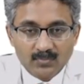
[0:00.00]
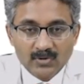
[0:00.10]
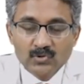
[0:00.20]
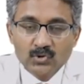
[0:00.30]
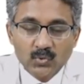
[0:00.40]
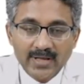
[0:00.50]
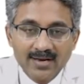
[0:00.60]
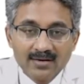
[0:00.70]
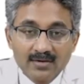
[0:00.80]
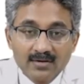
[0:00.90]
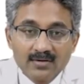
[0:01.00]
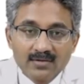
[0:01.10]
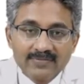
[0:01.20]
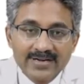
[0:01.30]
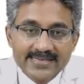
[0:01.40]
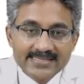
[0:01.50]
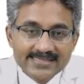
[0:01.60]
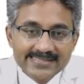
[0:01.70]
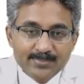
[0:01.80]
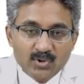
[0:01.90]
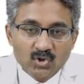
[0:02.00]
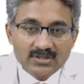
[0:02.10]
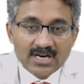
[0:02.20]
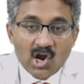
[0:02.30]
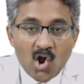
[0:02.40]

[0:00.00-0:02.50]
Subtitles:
So today we discuss about